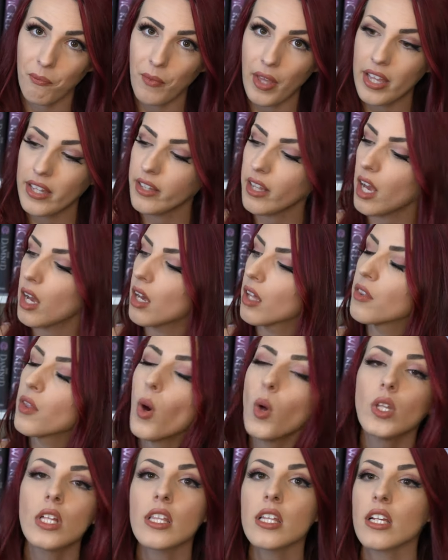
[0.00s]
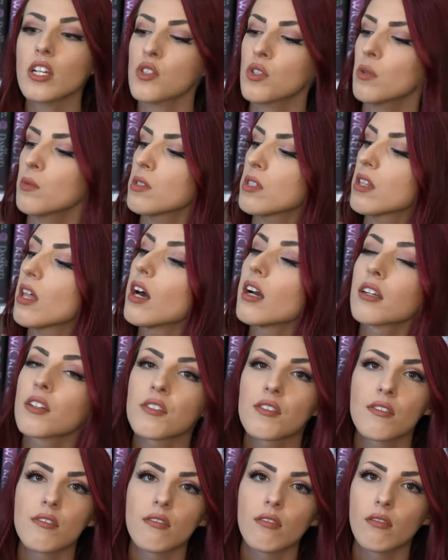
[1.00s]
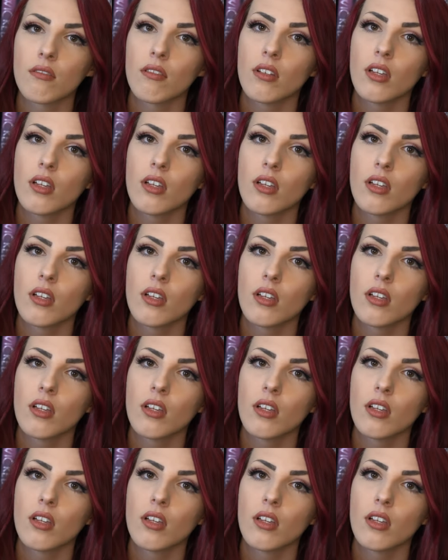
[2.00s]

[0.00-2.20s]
And the only thing I saw was Lux.